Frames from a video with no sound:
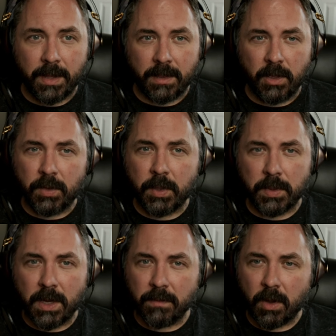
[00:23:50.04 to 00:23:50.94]
YouTube
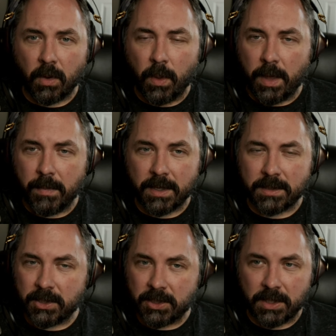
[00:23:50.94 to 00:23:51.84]
would never go away, because
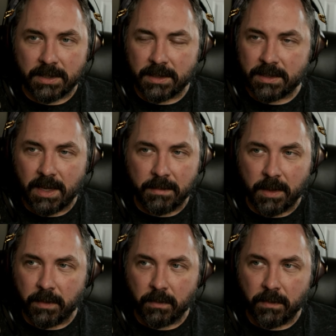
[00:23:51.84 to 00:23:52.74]
it's just the same
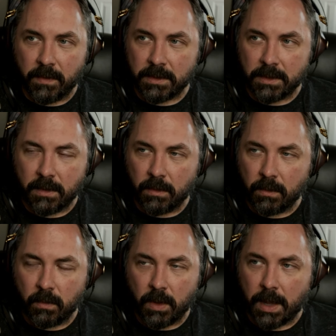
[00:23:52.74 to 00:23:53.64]
thing with Revision,
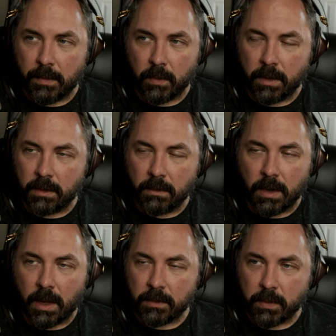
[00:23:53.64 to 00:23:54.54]
what happened when
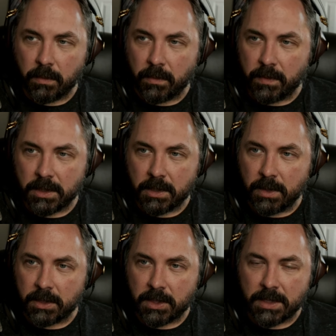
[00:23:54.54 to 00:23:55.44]
I was with Revision
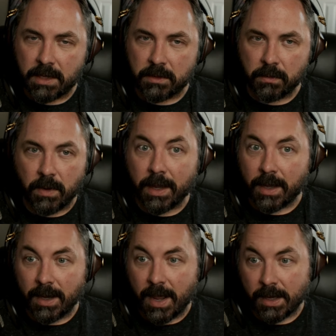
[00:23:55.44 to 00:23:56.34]
3. It's just that direct
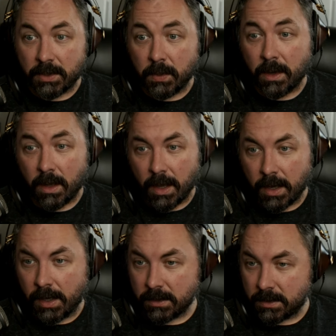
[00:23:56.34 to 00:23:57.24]
connect to an
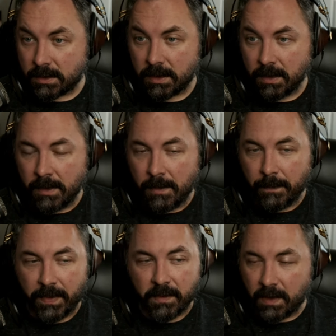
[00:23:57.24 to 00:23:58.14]
audience
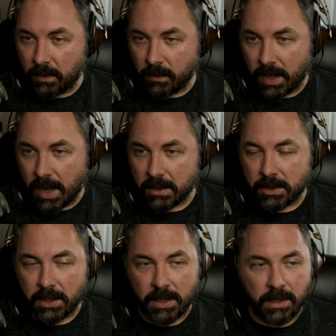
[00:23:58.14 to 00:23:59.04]
to see the
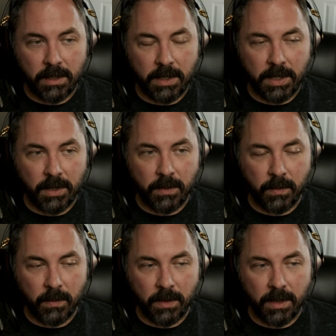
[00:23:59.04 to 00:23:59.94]
reaction, you
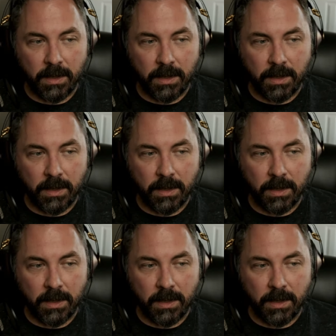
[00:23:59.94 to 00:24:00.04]
know,